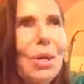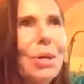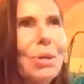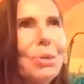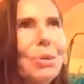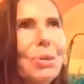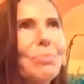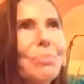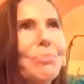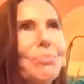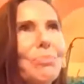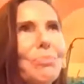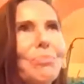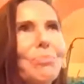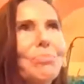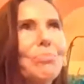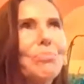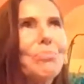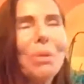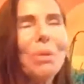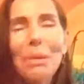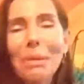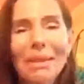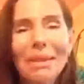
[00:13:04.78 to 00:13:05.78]
the
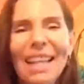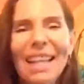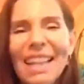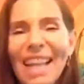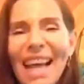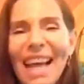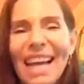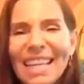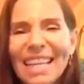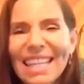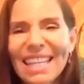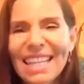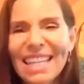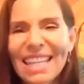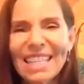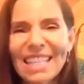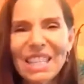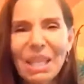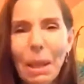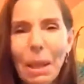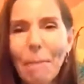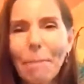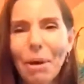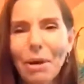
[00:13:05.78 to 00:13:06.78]

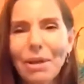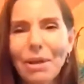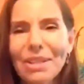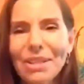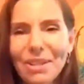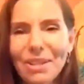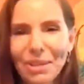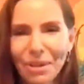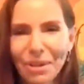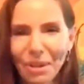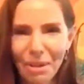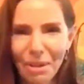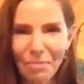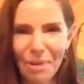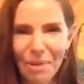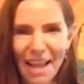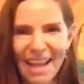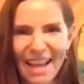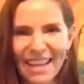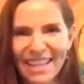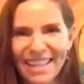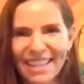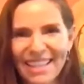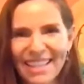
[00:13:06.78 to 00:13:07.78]
luckiest person on the
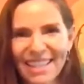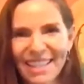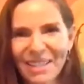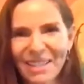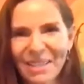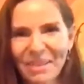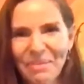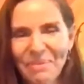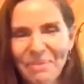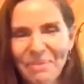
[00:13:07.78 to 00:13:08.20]
planet?